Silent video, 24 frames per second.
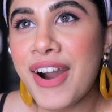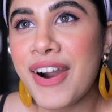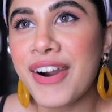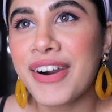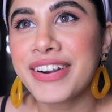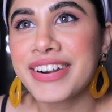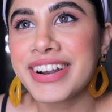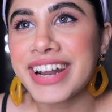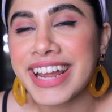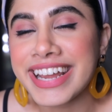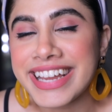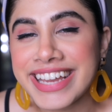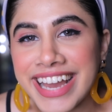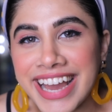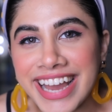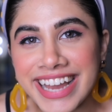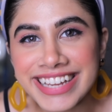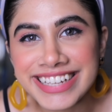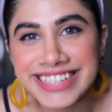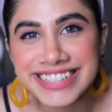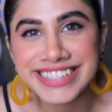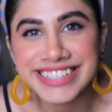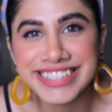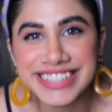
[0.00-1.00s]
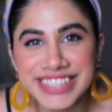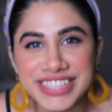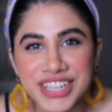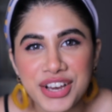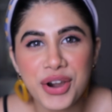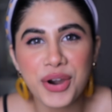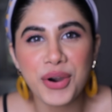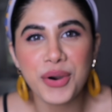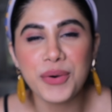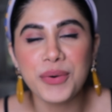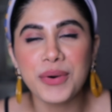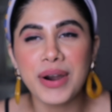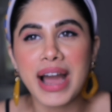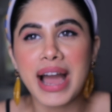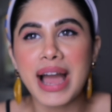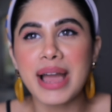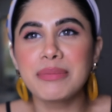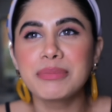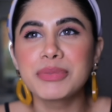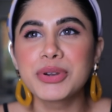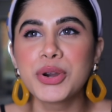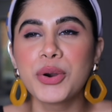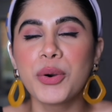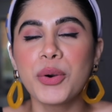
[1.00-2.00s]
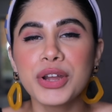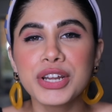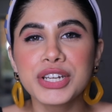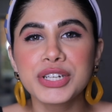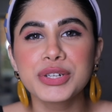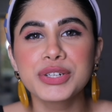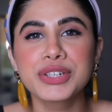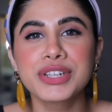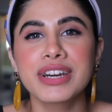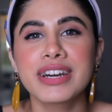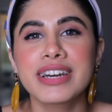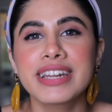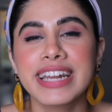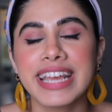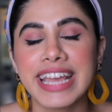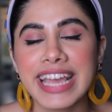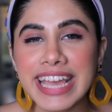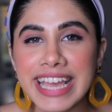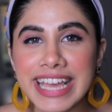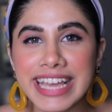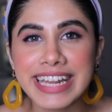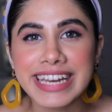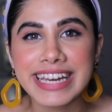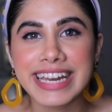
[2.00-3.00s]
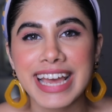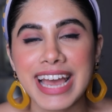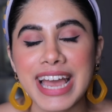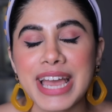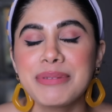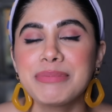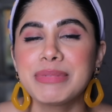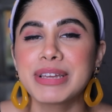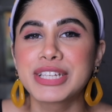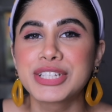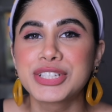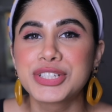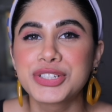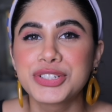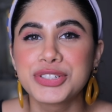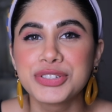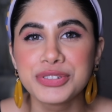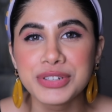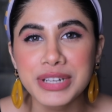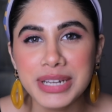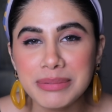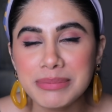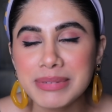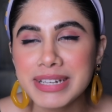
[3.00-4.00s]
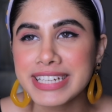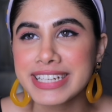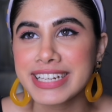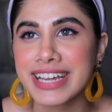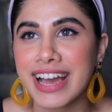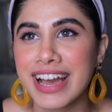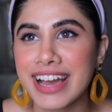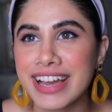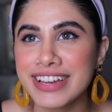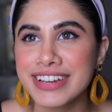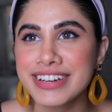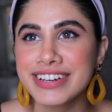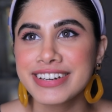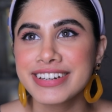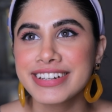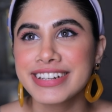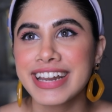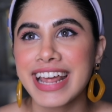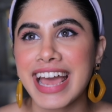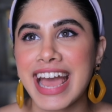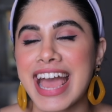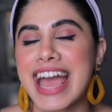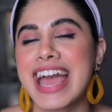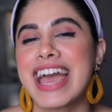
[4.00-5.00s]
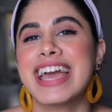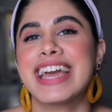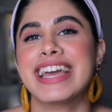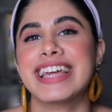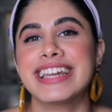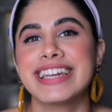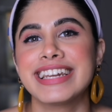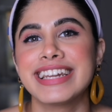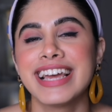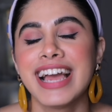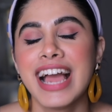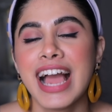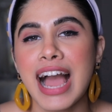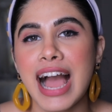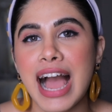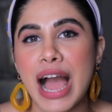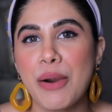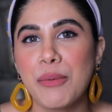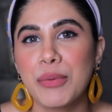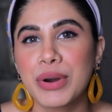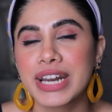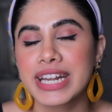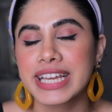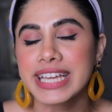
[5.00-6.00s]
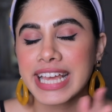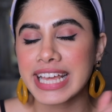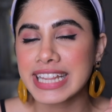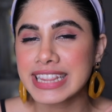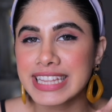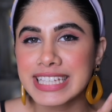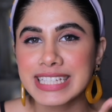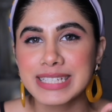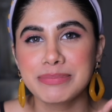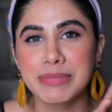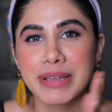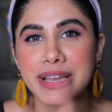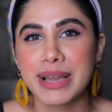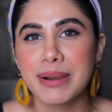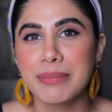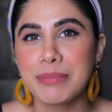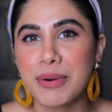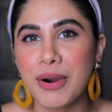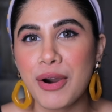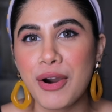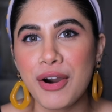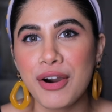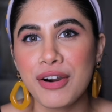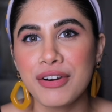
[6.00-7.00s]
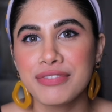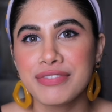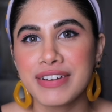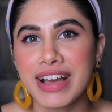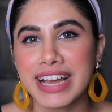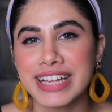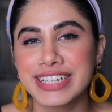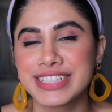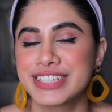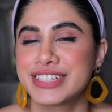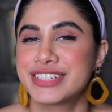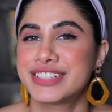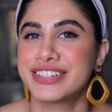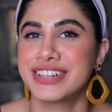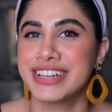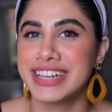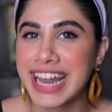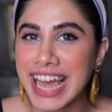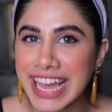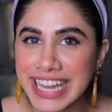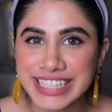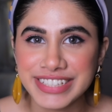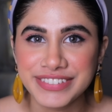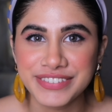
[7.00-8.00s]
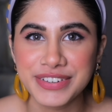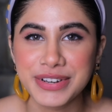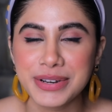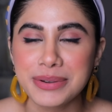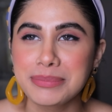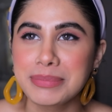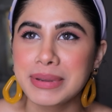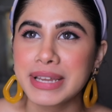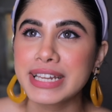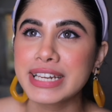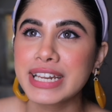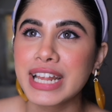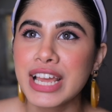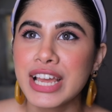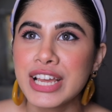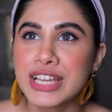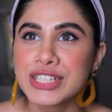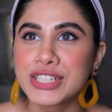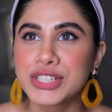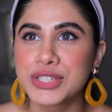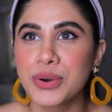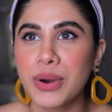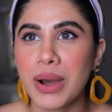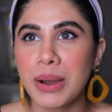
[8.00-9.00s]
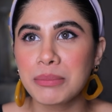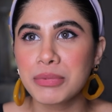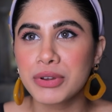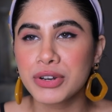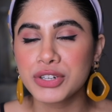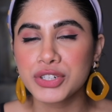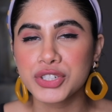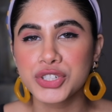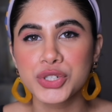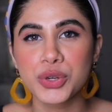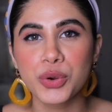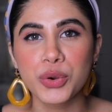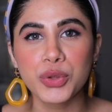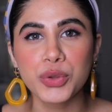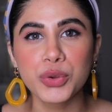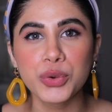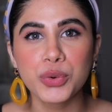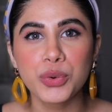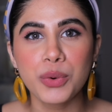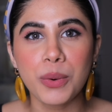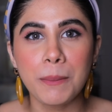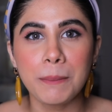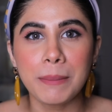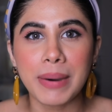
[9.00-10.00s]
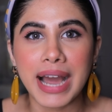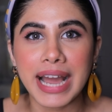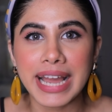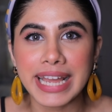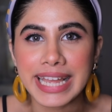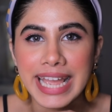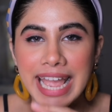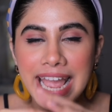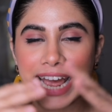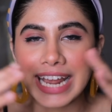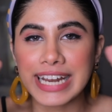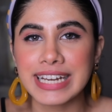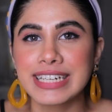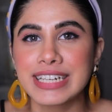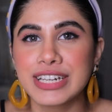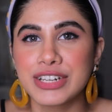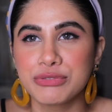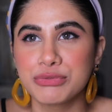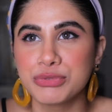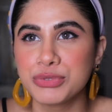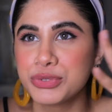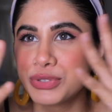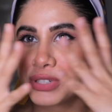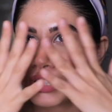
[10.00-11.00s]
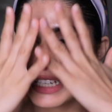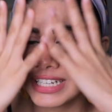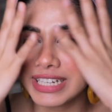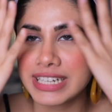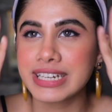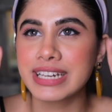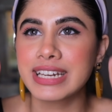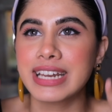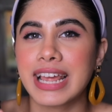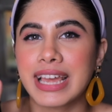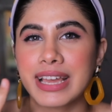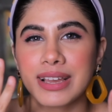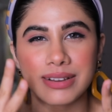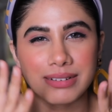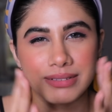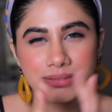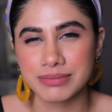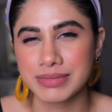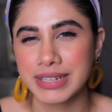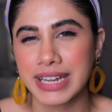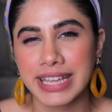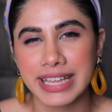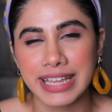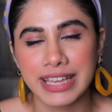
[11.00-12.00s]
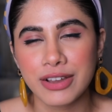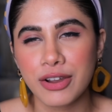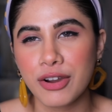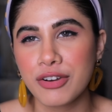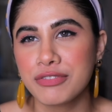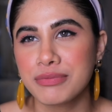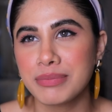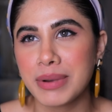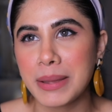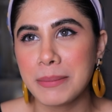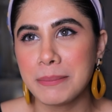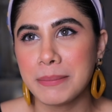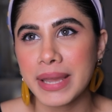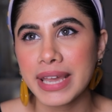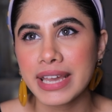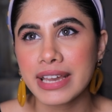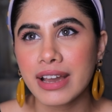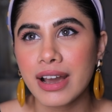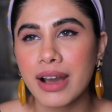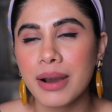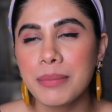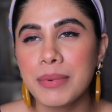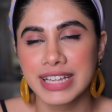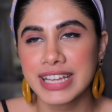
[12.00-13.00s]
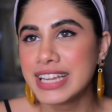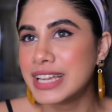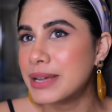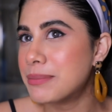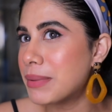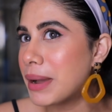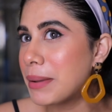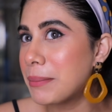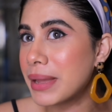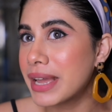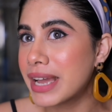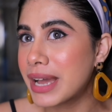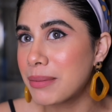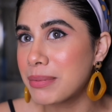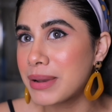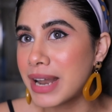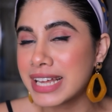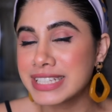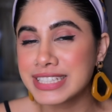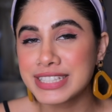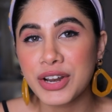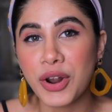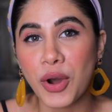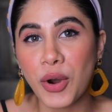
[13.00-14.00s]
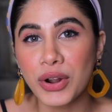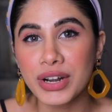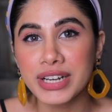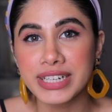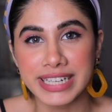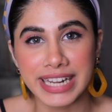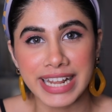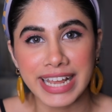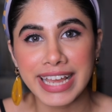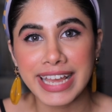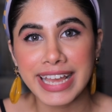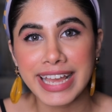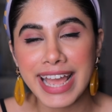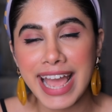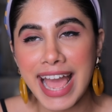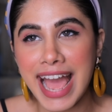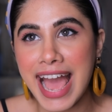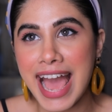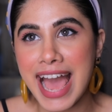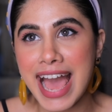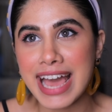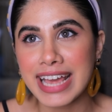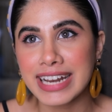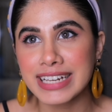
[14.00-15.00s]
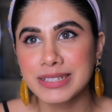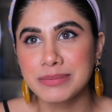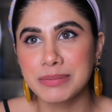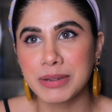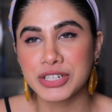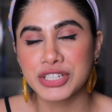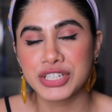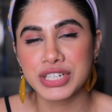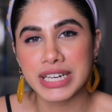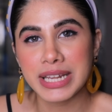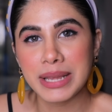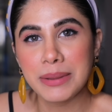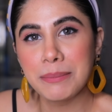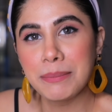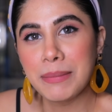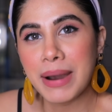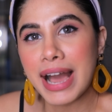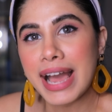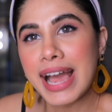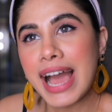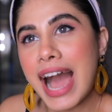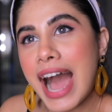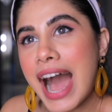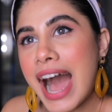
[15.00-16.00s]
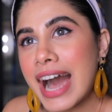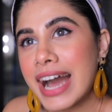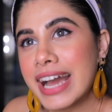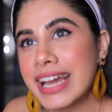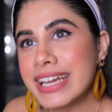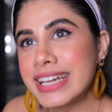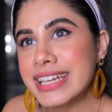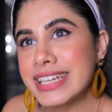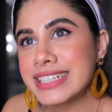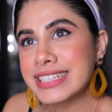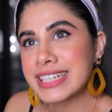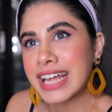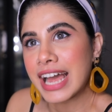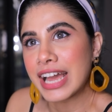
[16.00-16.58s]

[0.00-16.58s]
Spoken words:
Alright guys, so I'm going to turn in. I'm extremely tired and I want to get this makeup off and just relax for a bit. So I'm going to show you my end routine, like taking off my makeup. My makeup lasted all day, and especially my eyes.